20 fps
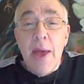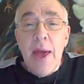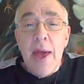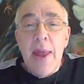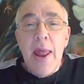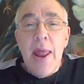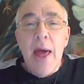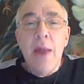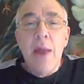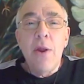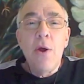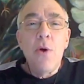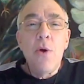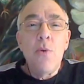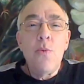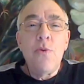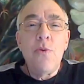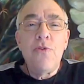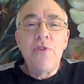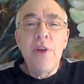cannot
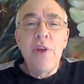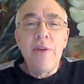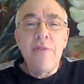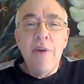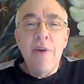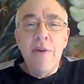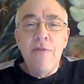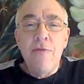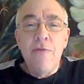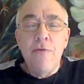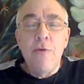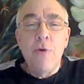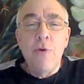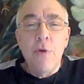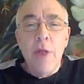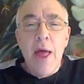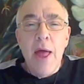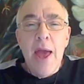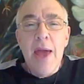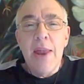receive a full
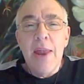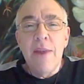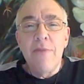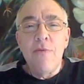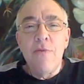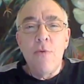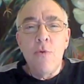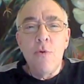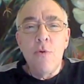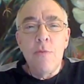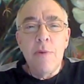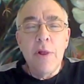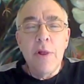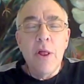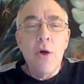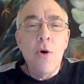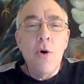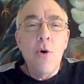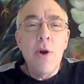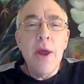hand of
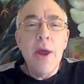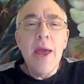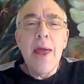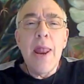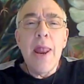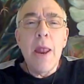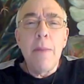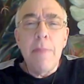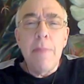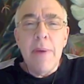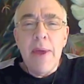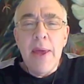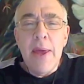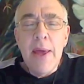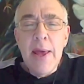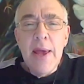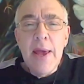Orunmila or cannot be